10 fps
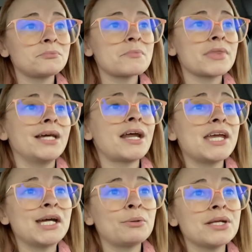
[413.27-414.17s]
And I
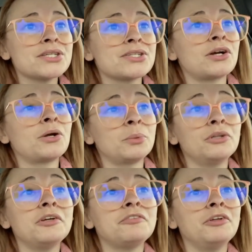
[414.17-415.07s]
can't wait to start
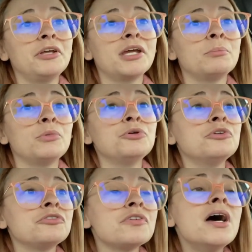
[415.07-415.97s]
really feeling him
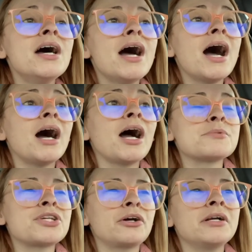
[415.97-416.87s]
move. I'm
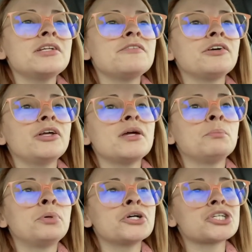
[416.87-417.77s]
starting to feel
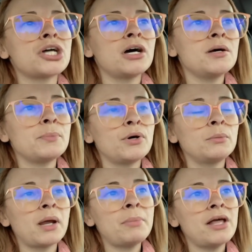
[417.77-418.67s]
him push up on
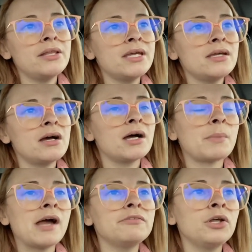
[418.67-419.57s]
my belly.
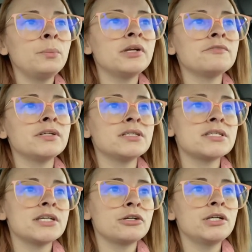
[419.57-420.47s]
I have a little bit of an
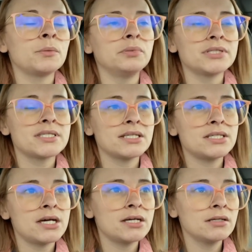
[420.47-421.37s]
anterior placenta,